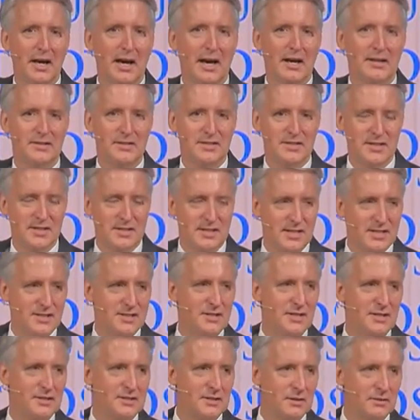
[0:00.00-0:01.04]
at the
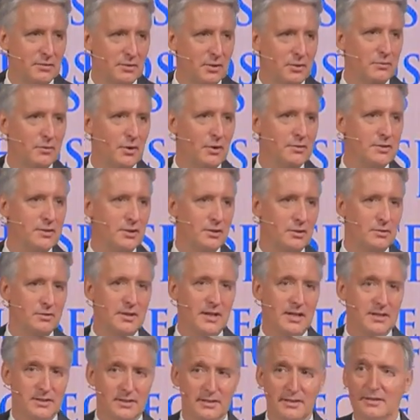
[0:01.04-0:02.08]
statistics of who votes and who
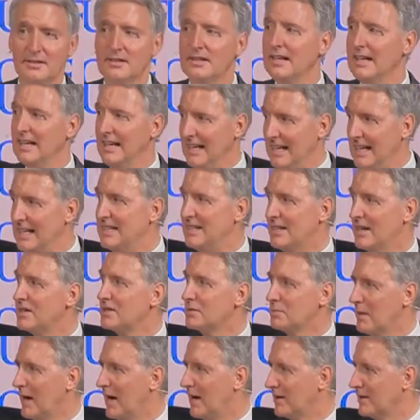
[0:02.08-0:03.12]
doesn't, it
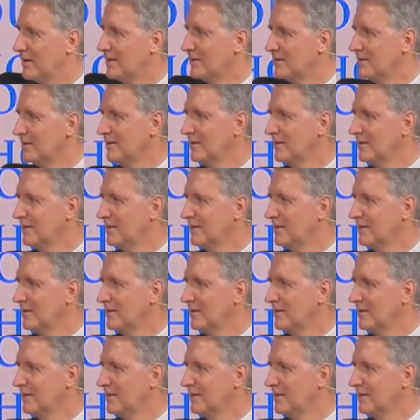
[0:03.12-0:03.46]
does matter,